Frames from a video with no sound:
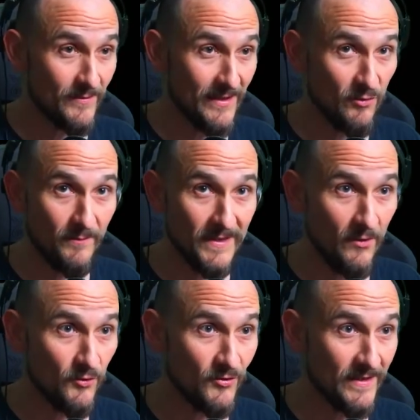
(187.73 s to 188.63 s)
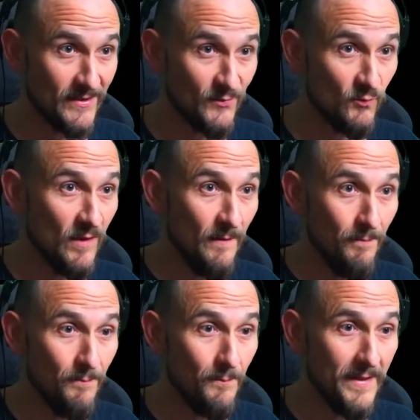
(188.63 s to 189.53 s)
And we are in the middle of the
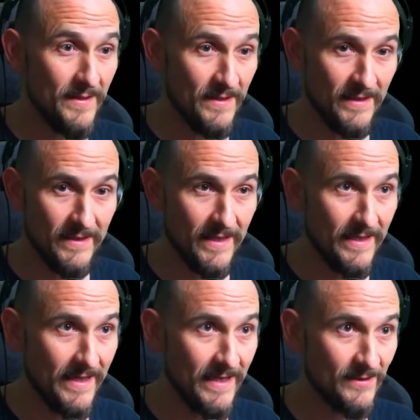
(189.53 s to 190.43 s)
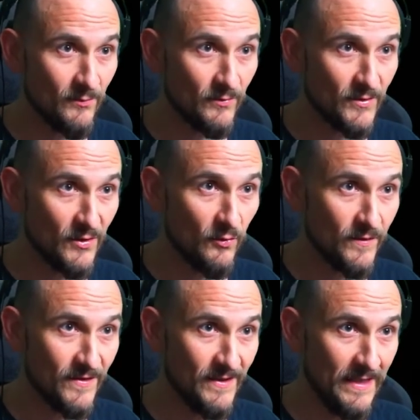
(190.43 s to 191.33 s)
night. So that also comes on
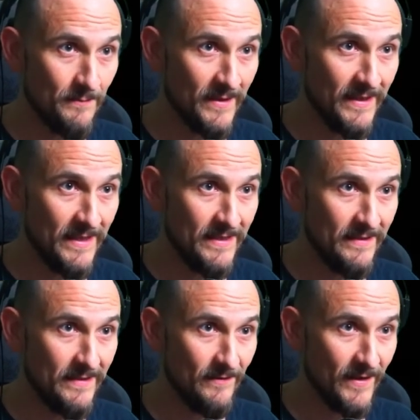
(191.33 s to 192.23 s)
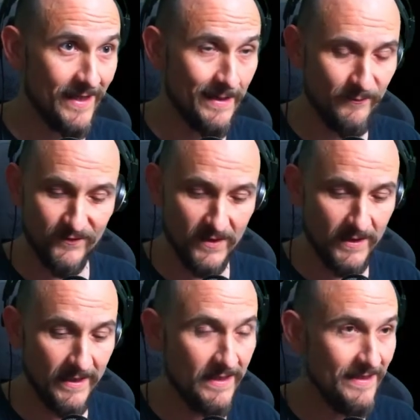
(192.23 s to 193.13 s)
top in the middle of the night, and
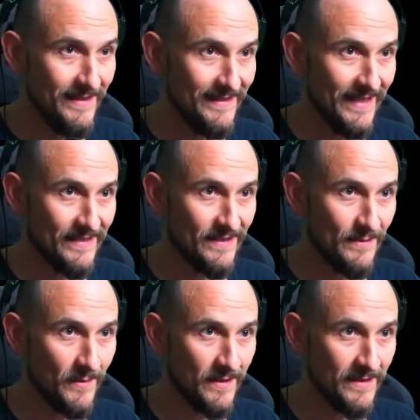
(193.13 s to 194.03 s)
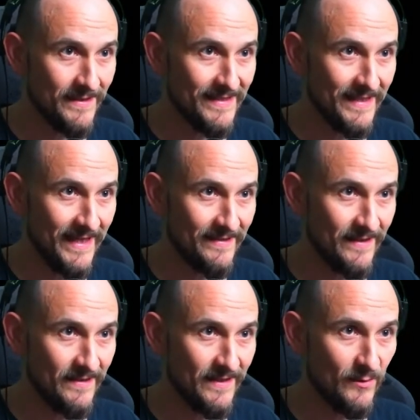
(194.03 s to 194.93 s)
still the carp are going in.
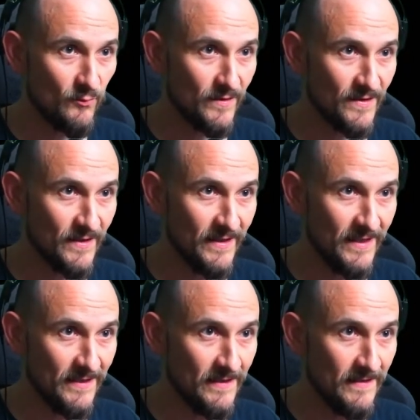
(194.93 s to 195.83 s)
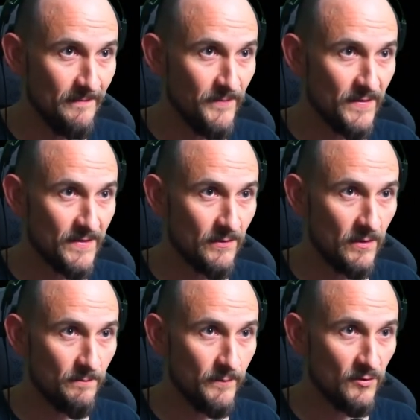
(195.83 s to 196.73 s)
That is always a very,
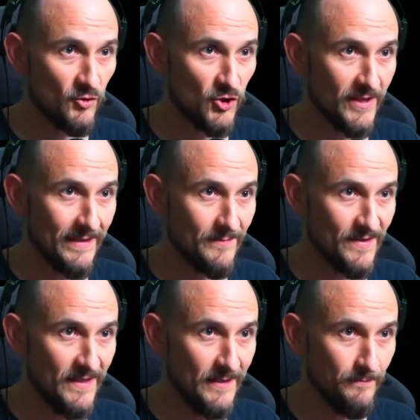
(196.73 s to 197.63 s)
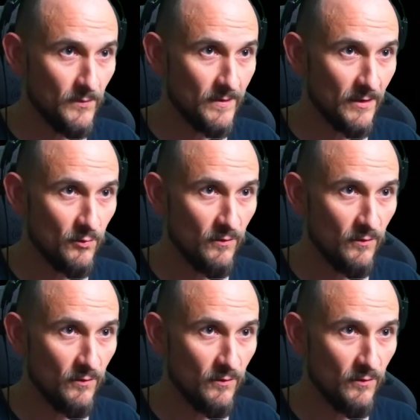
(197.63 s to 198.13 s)
very, very good sign.